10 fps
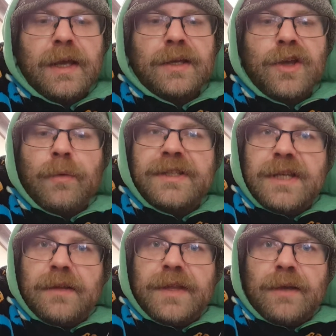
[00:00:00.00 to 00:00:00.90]
Going
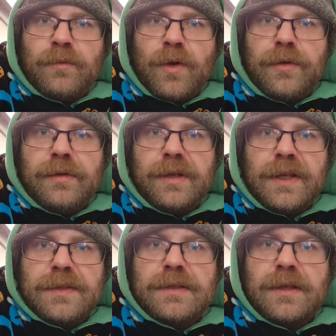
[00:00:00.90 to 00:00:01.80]
down that road
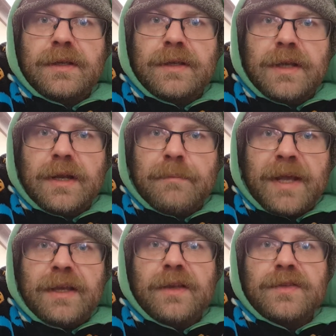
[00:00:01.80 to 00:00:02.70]
is going to
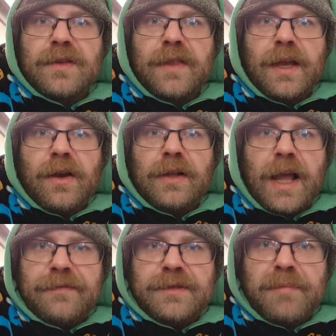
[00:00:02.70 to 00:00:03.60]
make it so that I'll
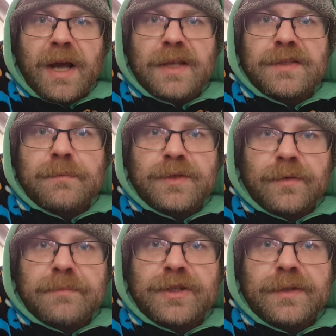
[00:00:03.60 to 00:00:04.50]
have to pass
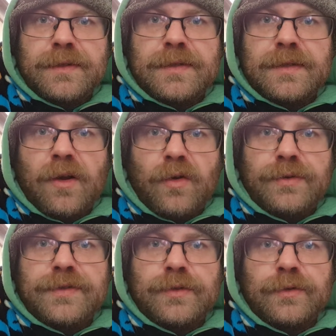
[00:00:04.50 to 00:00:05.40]
subscriptions
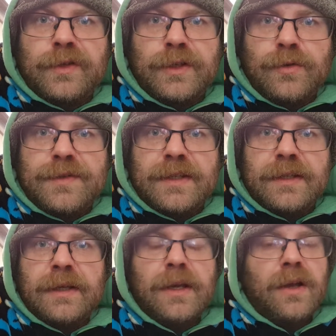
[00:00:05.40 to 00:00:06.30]
on to the user.
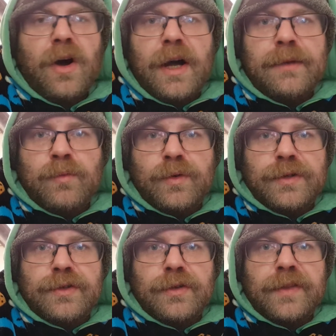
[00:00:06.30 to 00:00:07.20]
I didn't
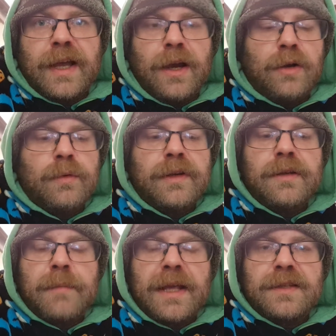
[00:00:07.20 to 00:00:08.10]
want to do that. I wanted
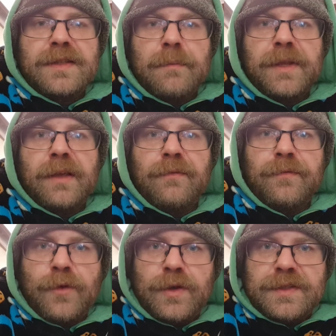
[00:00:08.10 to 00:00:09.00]
to make something
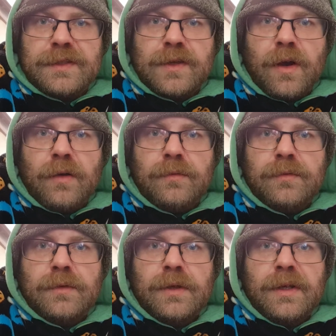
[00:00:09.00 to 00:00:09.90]
versatile
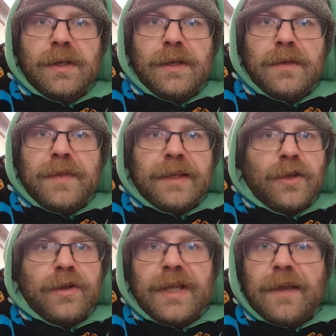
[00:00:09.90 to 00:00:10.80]
that
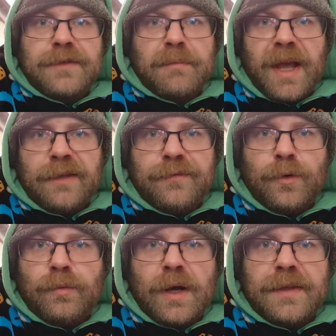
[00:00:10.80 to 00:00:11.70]
you only have to pay
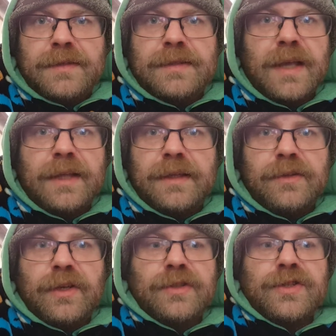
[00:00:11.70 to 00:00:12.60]
for once, and then
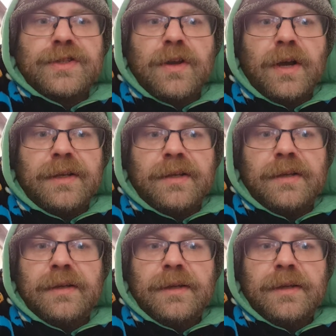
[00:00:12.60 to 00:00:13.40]
you can just kind of,